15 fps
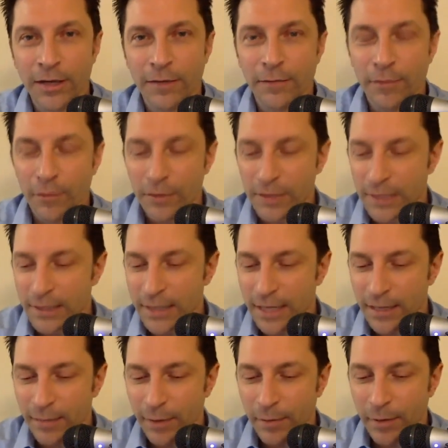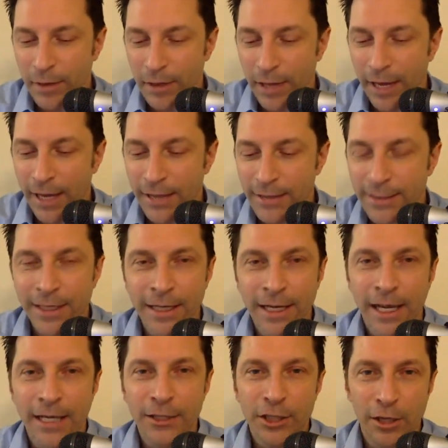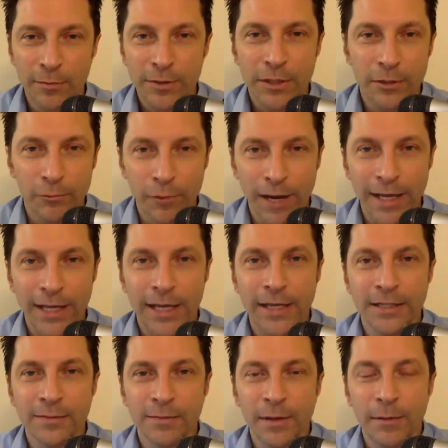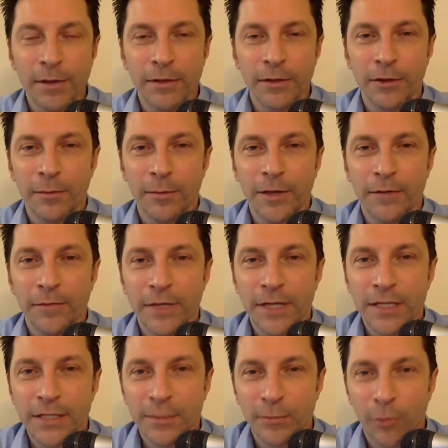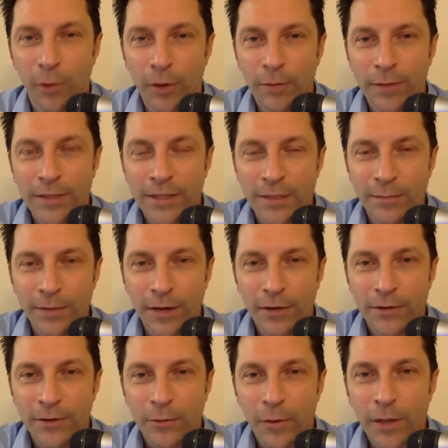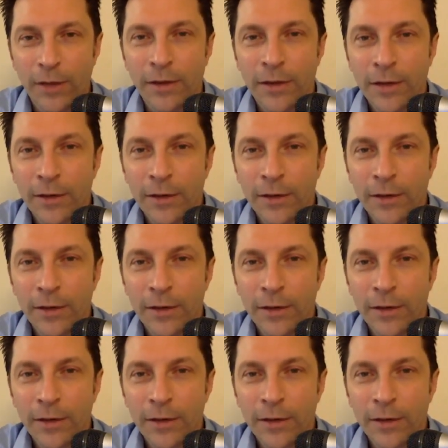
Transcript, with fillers: And of course, this Alabama class, in terms of the rankings, maybe a little bit of a disappointment compared to what